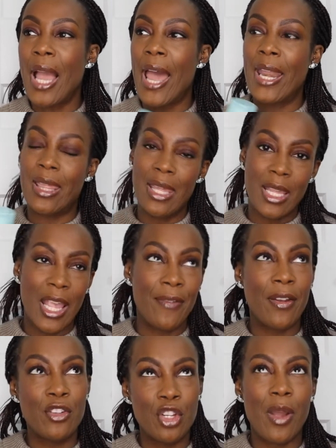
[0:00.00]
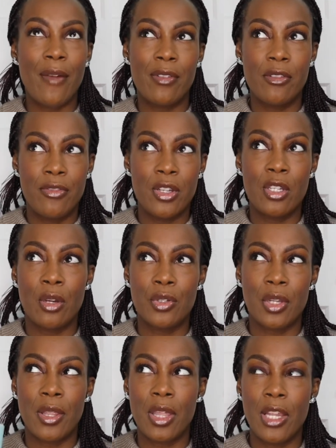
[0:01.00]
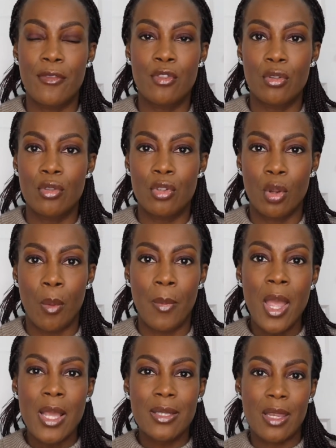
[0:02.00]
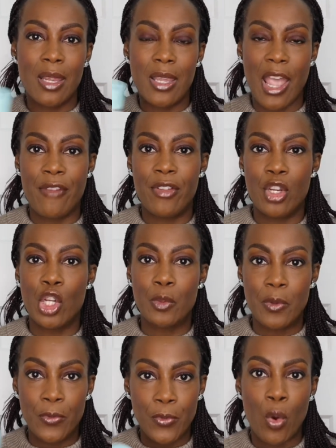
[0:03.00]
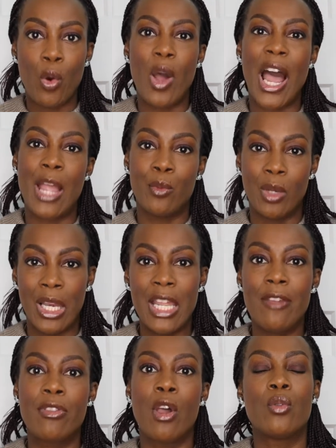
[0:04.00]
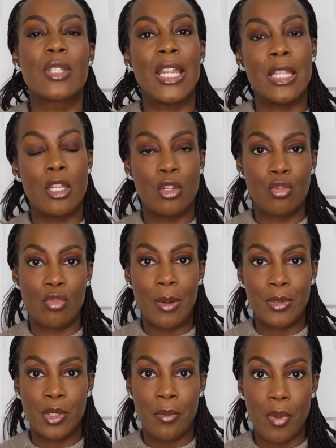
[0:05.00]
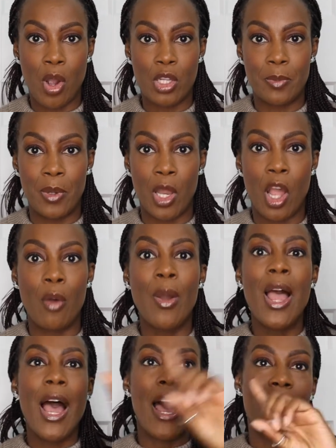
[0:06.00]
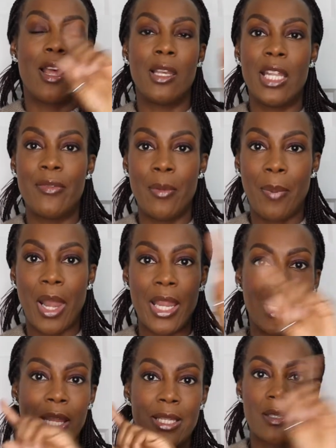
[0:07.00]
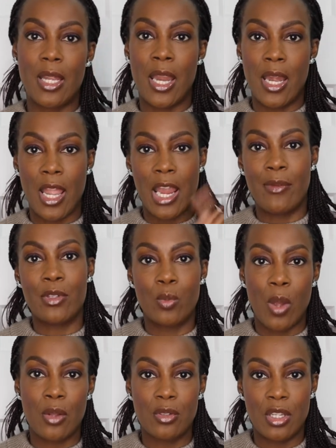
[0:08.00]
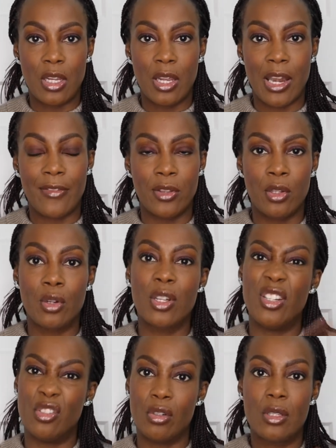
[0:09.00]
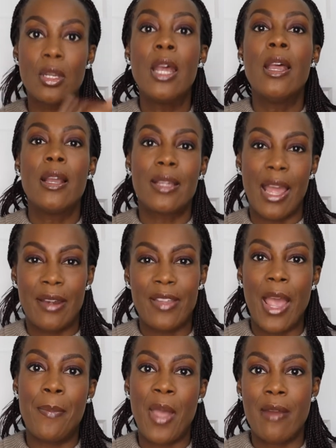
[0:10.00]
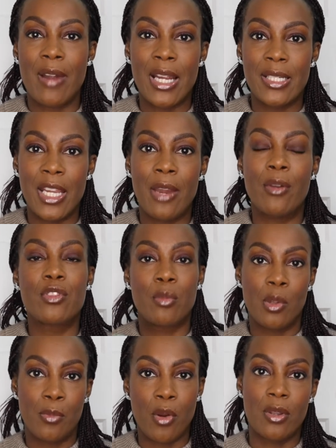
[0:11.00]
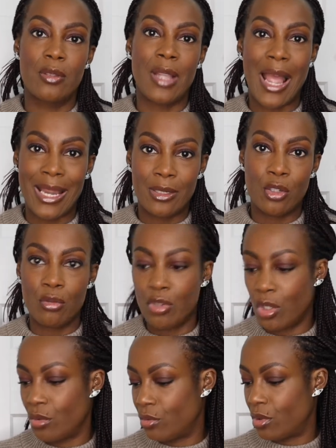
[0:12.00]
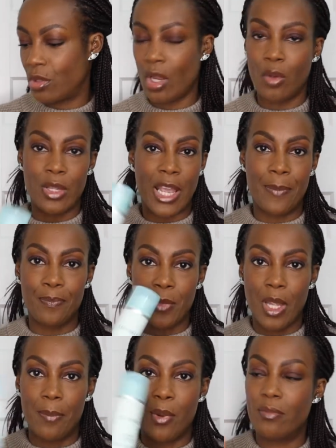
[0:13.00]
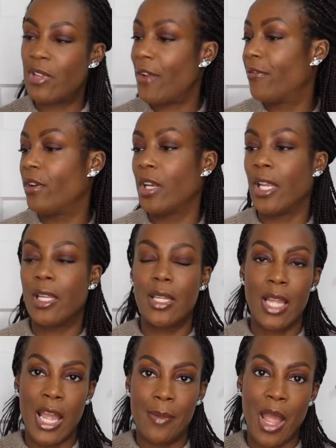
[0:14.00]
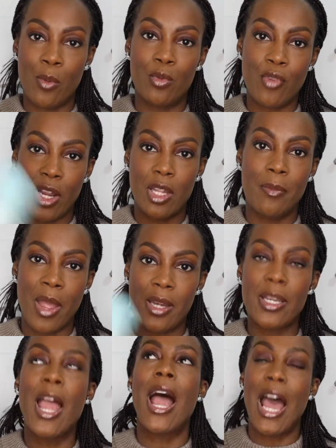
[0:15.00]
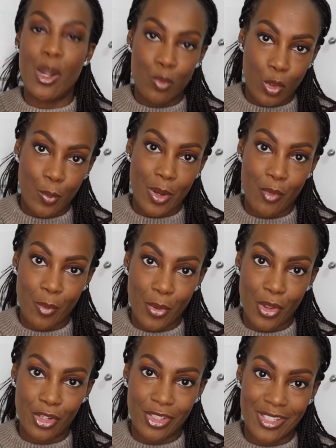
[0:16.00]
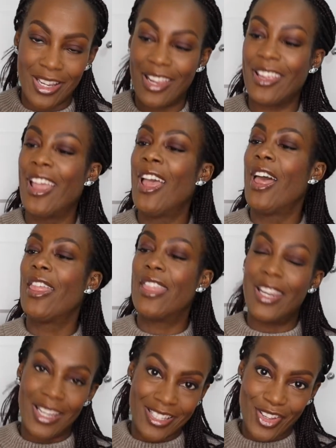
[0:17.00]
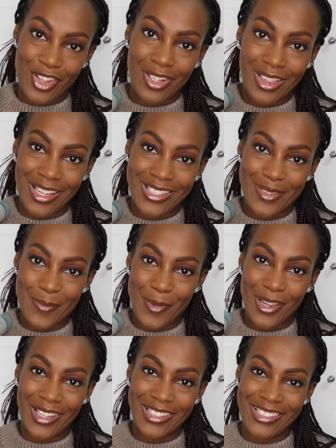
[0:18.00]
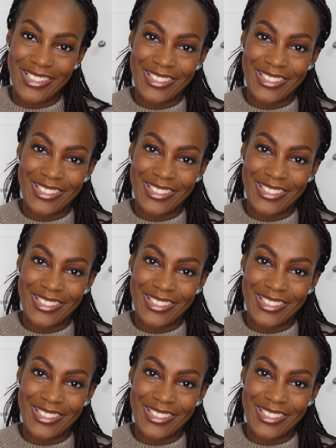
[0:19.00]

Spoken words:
And I think if I do have any videos, because I think I've done some skincare videos before, I will leave those in the description box below, and I'll leave a playlist in here as well, so you can have a look and just kind of get a better idea of some of the products that I do use. So yeah, but definitely I would recommend and will be repurchasing the Liz Earle Cleanse and Polish.